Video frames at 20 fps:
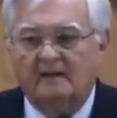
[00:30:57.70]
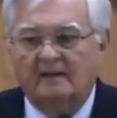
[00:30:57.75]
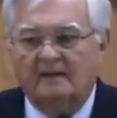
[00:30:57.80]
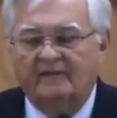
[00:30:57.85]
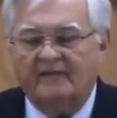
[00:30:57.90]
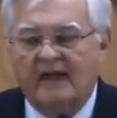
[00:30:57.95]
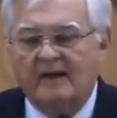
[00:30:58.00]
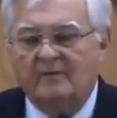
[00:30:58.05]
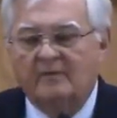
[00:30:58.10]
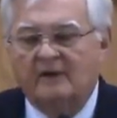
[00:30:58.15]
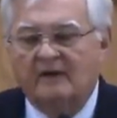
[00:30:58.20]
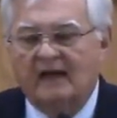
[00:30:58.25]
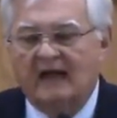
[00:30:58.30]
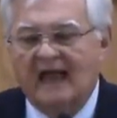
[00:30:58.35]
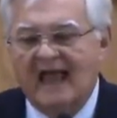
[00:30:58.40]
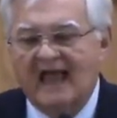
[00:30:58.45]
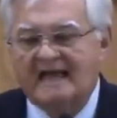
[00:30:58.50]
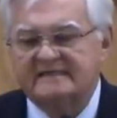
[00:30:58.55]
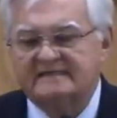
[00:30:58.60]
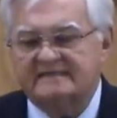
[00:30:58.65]
They were to
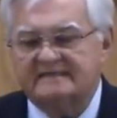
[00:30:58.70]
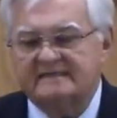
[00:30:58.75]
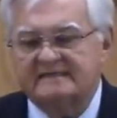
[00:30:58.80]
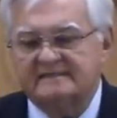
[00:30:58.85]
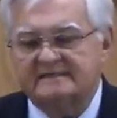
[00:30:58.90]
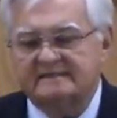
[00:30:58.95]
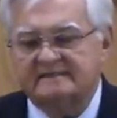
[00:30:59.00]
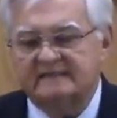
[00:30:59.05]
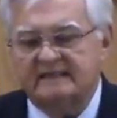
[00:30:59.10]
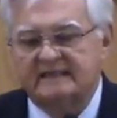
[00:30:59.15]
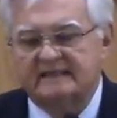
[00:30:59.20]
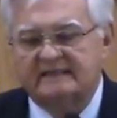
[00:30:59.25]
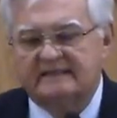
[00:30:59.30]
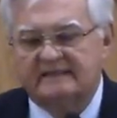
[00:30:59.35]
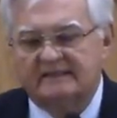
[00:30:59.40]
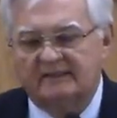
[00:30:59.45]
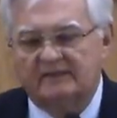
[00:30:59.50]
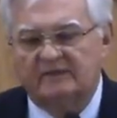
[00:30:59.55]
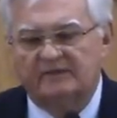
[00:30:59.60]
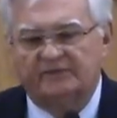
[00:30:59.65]
last as,
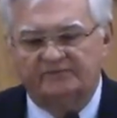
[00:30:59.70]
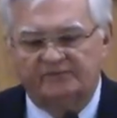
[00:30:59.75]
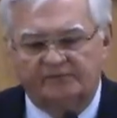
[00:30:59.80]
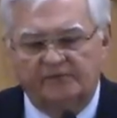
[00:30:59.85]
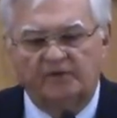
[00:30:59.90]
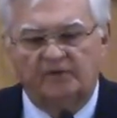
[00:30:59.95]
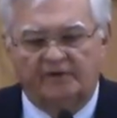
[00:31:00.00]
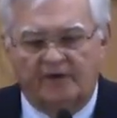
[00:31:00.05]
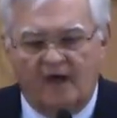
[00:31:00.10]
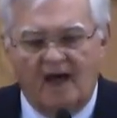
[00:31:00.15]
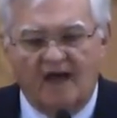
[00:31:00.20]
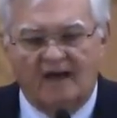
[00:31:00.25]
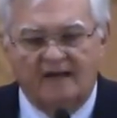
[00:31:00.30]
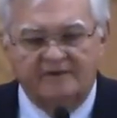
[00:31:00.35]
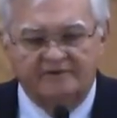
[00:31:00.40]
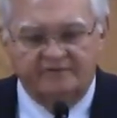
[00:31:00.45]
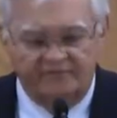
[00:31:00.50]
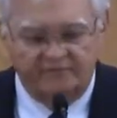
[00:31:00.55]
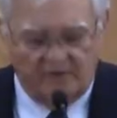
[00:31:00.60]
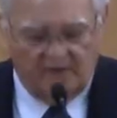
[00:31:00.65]
until the full
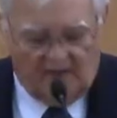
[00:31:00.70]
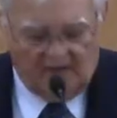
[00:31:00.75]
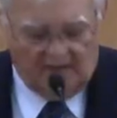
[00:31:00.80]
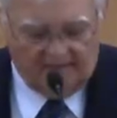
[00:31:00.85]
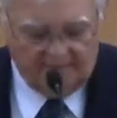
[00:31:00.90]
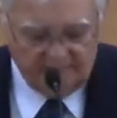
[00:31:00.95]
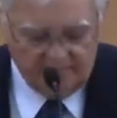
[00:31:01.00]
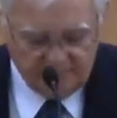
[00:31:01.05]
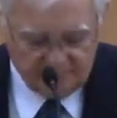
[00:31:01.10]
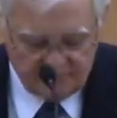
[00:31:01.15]
knowledge of God was